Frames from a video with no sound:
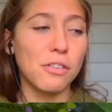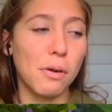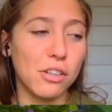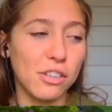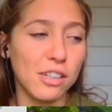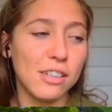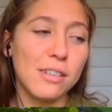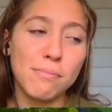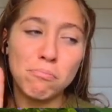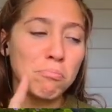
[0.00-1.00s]
watching
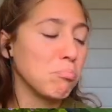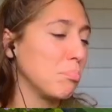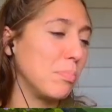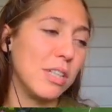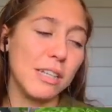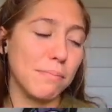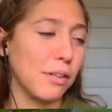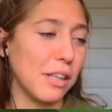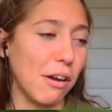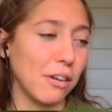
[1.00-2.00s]
this, didn't
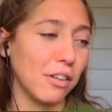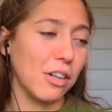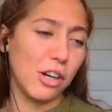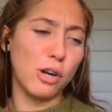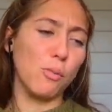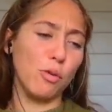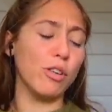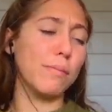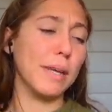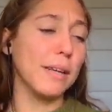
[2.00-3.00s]
build character.
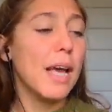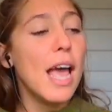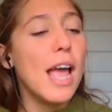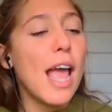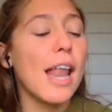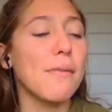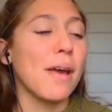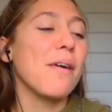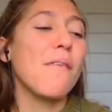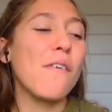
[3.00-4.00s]
Wounded me.
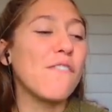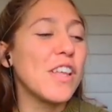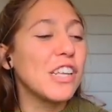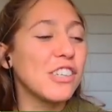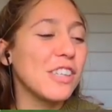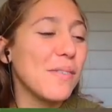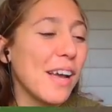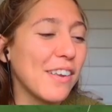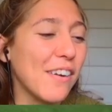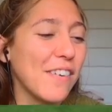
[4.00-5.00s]
Anyway, we're finishing the
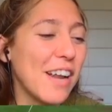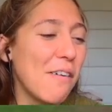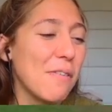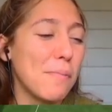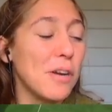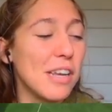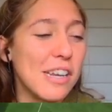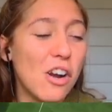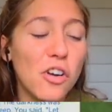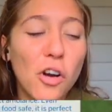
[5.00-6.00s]
backyard right now. We're putting
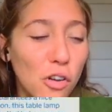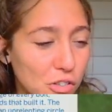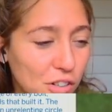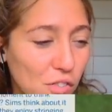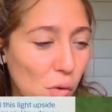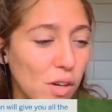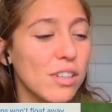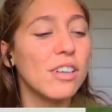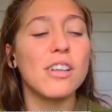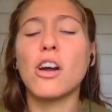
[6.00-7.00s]
in our cauldron, of course,
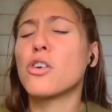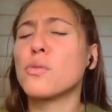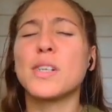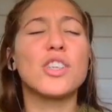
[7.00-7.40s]
because our crystal